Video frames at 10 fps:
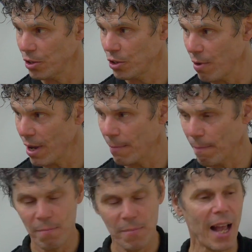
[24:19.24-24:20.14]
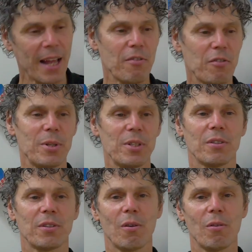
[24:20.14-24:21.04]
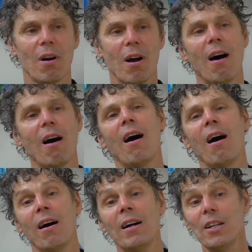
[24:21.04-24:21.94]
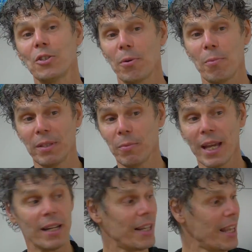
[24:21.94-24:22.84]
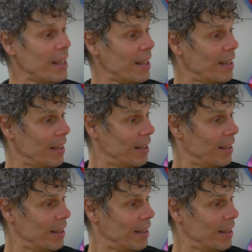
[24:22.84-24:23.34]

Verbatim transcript: this duet, and everybody's going to go ah." So we went. We had a gig